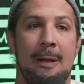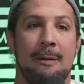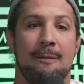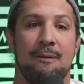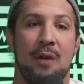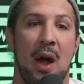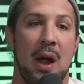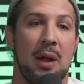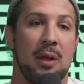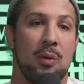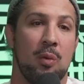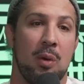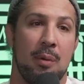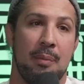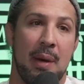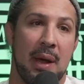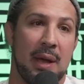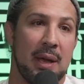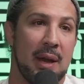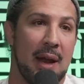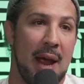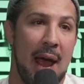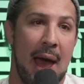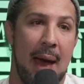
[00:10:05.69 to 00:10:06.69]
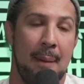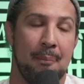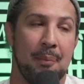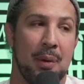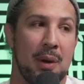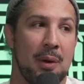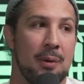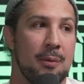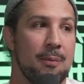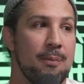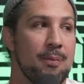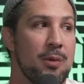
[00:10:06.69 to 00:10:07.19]
Finally, we're making it
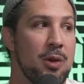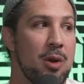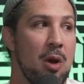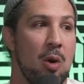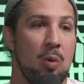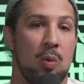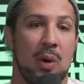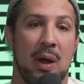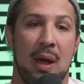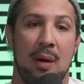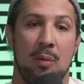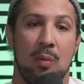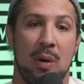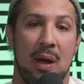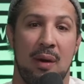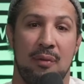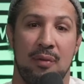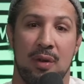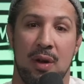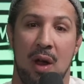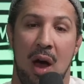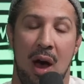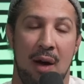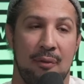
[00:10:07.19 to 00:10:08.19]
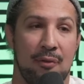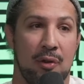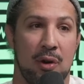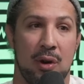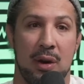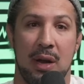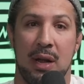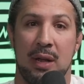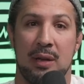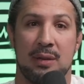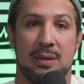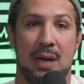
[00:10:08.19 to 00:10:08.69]
happen. You know, we ha- we have an offer,
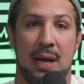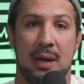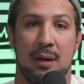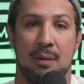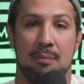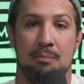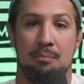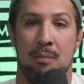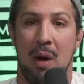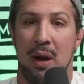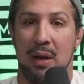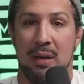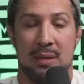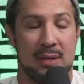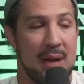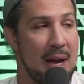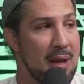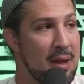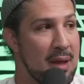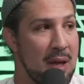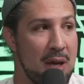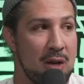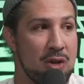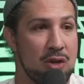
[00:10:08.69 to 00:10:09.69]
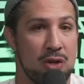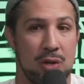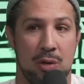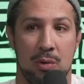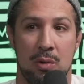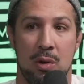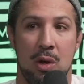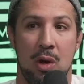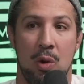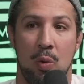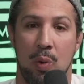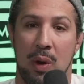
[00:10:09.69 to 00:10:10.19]
and he's like, "Money's not the issue.
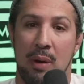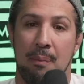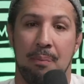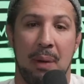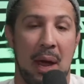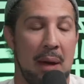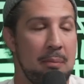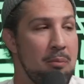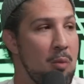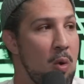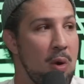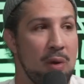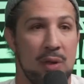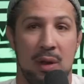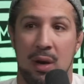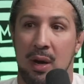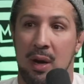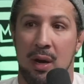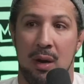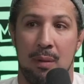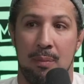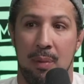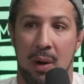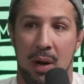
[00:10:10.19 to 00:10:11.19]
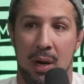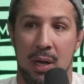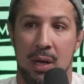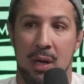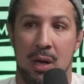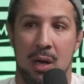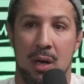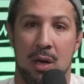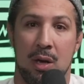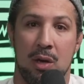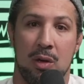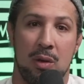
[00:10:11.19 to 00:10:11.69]
We can pay him more than anybody."
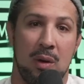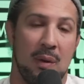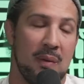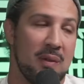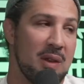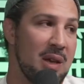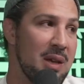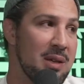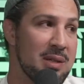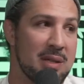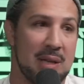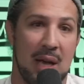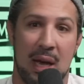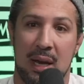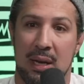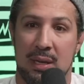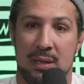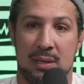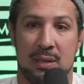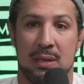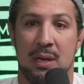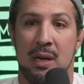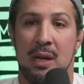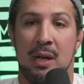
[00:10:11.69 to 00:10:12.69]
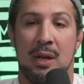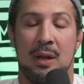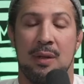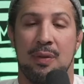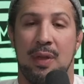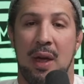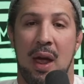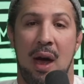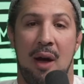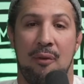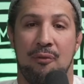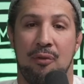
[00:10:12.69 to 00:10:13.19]
UFC says
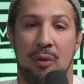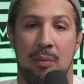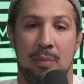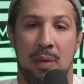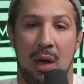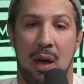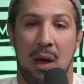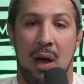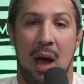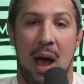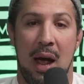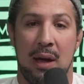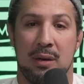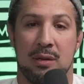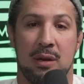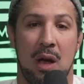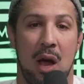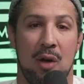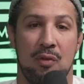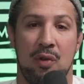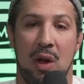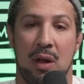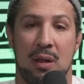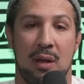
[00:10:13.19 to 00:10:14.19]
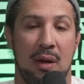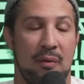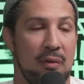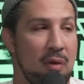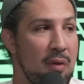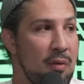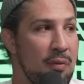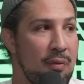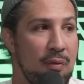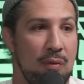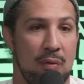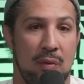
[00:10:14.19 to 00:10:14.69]
they offer him the highest contract
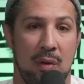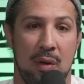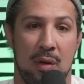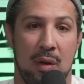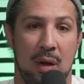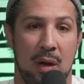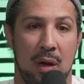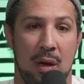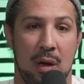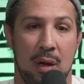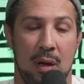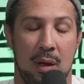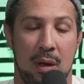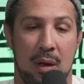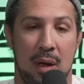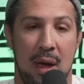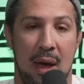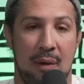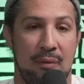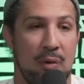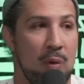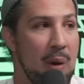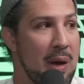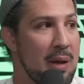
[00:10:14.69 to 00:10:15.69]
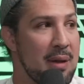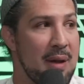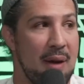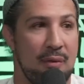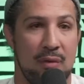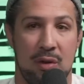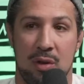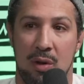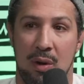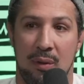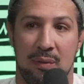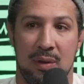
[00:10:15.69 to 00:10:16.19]
ever, uh, heavyweights ever
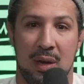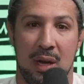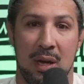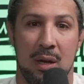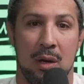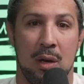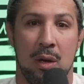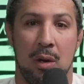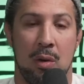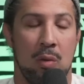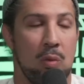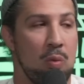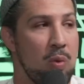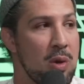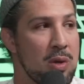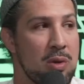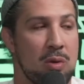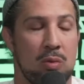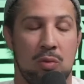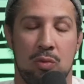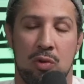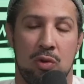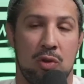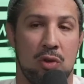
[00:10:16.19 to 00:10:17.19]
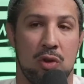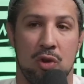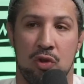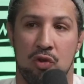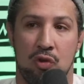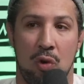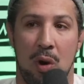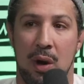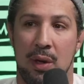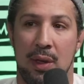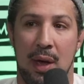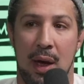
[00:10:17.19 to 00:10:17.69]
in the UFC. We'll
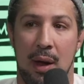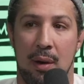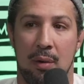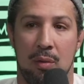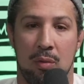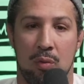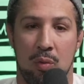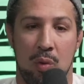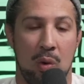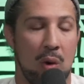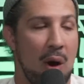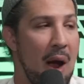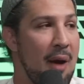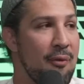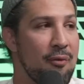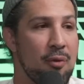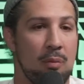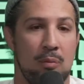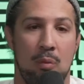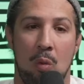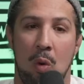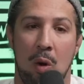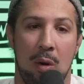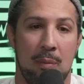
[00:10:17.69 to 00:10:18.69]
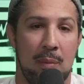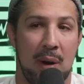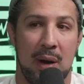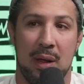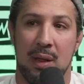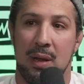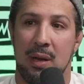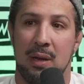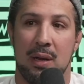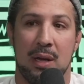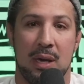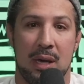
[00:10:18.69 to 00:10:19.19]
destroy that. We're offering more money
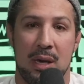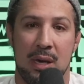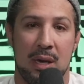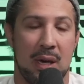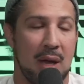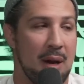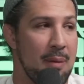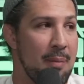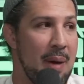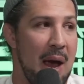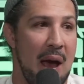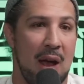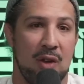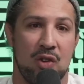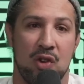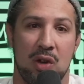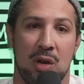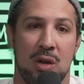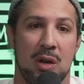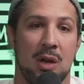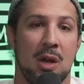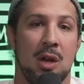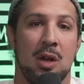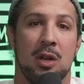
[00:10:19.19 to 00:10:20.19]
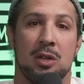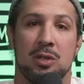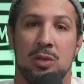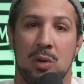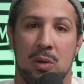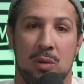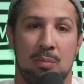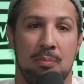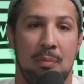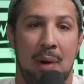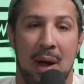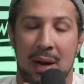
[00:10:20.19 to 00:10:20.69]
than he can imagine. So
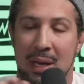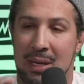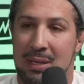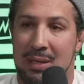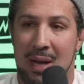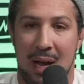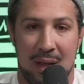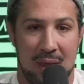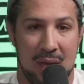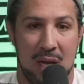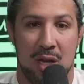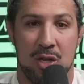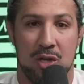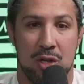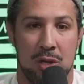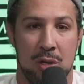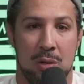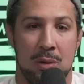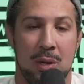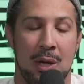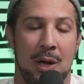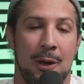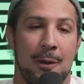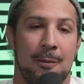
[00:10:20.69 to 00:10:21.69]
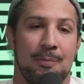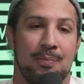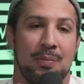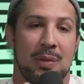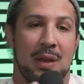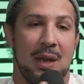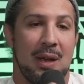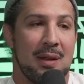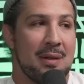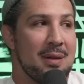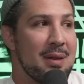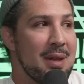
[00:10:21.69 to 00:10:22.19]
money's not the issue.
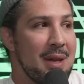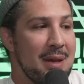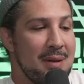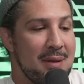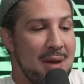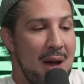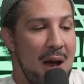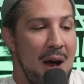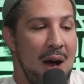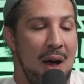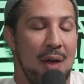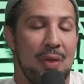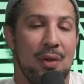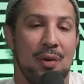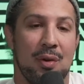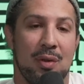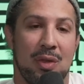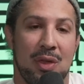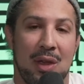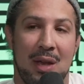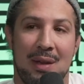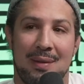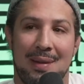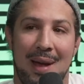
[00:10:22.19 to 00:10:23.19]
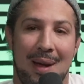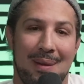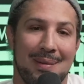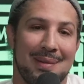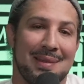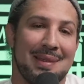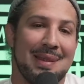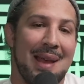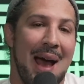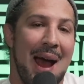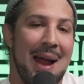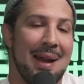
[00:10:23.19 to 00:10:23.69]
It's these other things
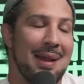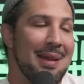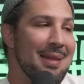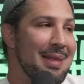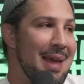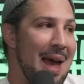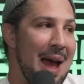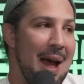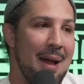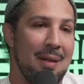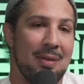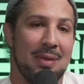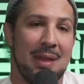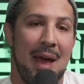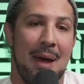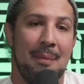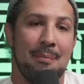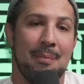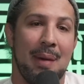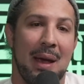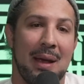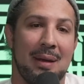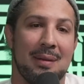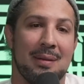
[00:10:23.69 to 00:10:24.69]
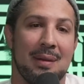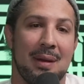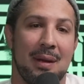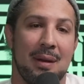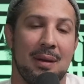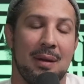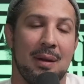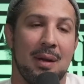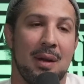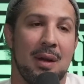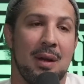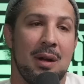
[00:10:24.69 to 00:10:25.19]
outside of that that makes
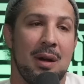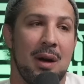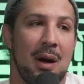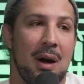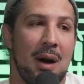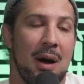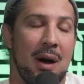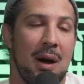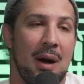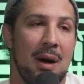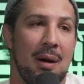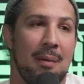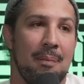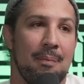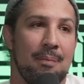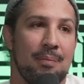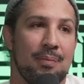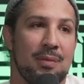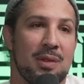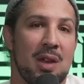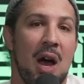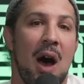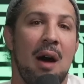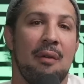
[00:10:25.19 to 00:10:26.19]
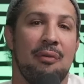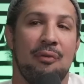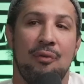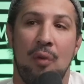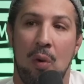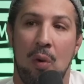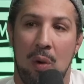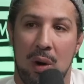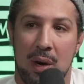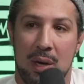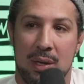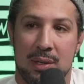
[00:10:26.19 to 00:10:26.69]
it um, tough
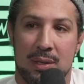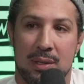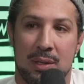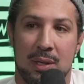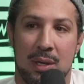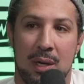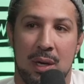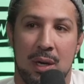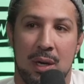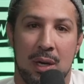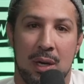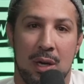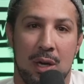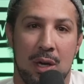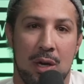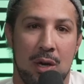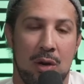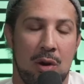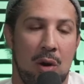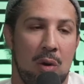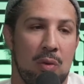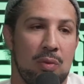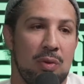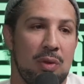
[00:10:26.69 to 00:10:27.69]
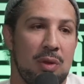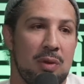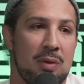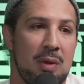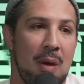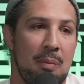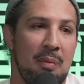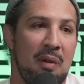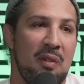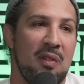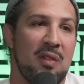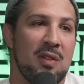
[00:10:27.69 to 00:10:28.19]
for us you know,
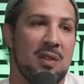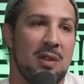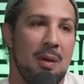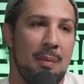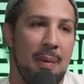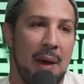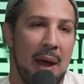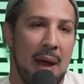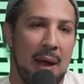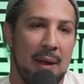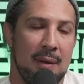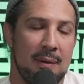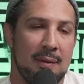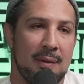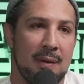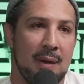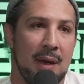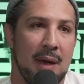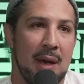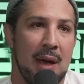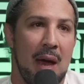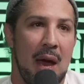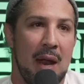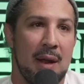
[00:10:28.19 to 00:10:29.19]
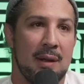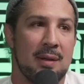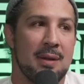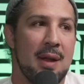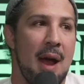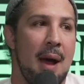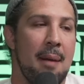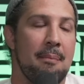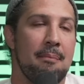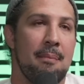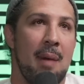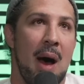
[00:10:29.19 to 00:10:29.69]
some of his demands, and it's
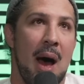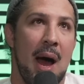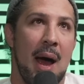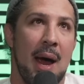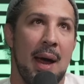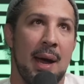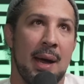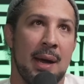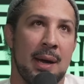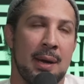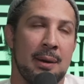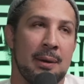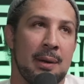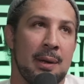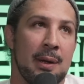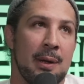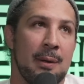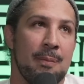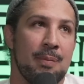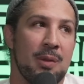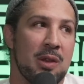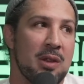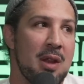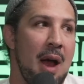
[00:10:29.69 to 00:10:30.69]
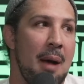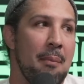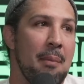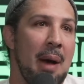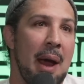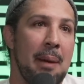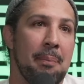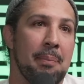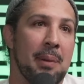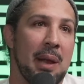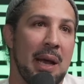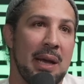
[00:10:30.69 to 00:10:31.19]
not my it's not my
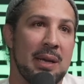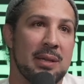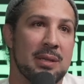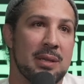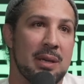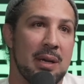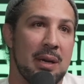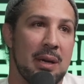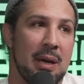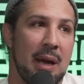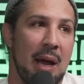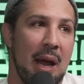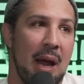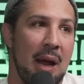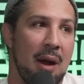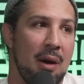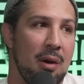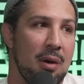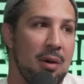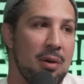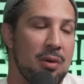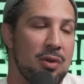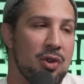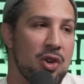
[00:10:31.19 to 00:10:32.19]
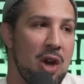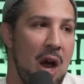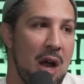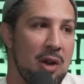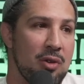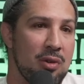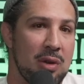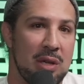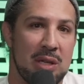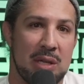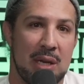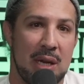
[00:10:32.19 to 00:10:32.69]
place to air
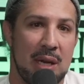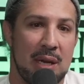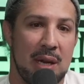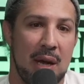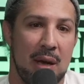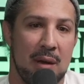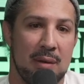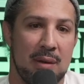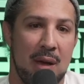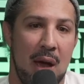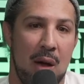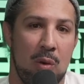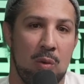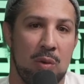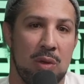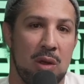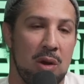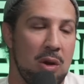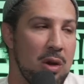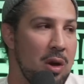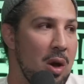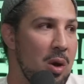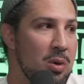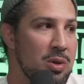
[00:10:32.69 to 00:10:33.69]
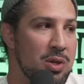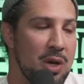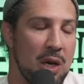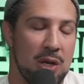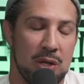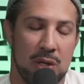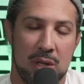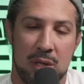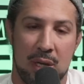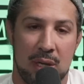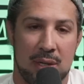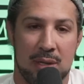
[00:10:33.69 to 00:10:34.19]
Chatri's details out with the
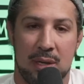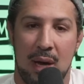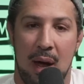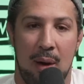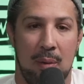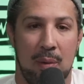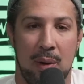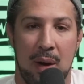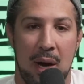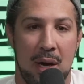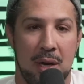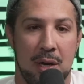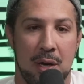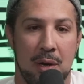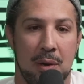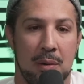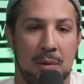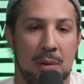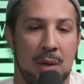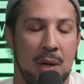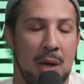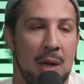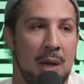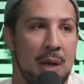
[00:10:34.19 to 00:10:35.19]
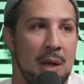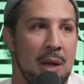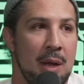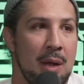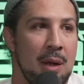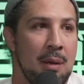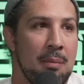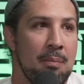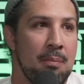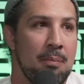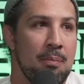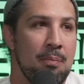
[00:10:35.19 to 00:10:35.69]
negotiation. It's not what I do.
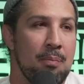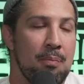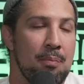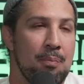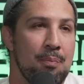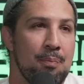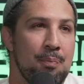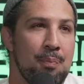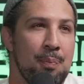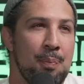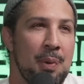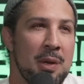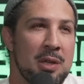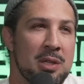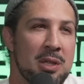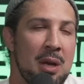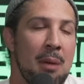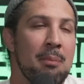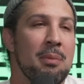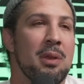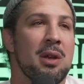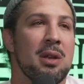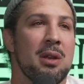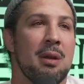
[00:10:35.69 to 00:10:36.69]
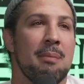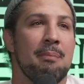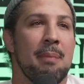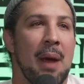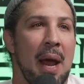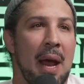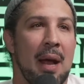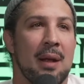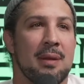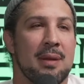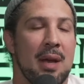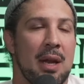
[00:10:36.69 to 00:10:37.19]
But some of the
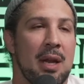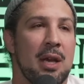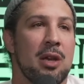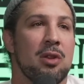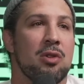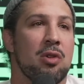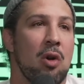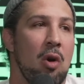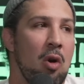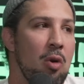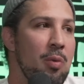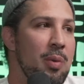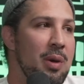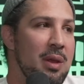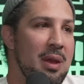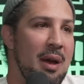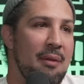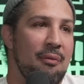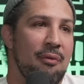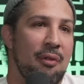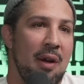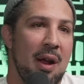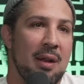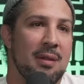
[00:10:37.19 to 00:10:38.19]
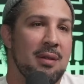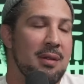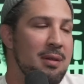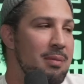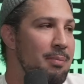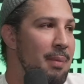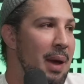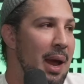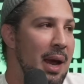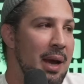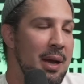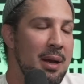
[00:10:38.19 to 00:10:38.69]
demands that he told me that Francis
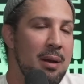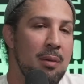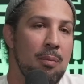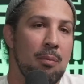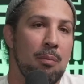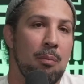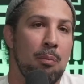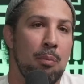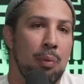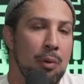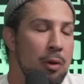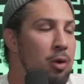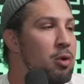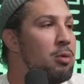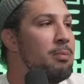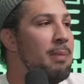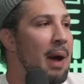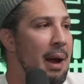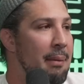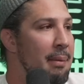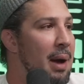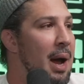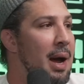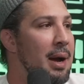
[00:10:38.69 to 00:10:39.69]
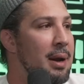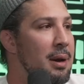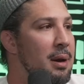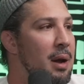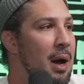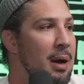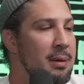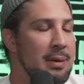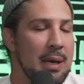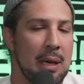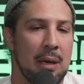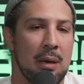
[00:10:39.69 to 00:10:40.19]
made blew my mind. I
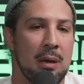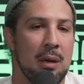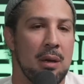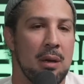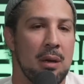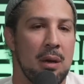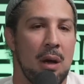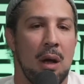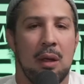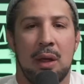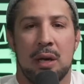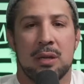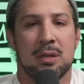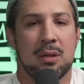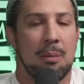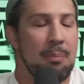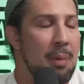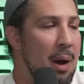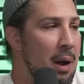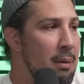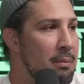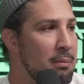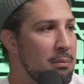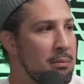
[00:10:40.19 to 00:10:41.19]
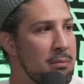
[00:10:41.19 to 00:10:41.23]
was like, oh, that's the problem.